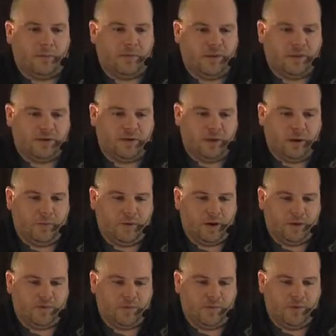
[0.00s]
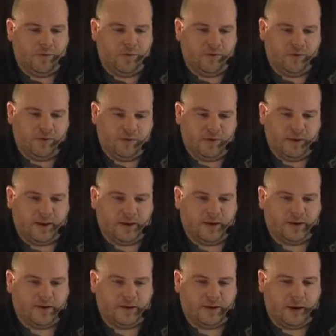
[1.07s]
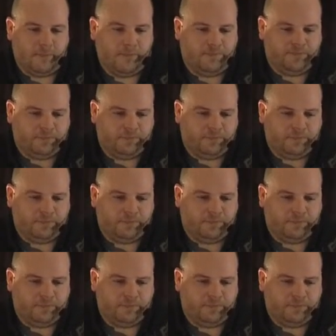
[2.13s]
this will help you out to move to that next step.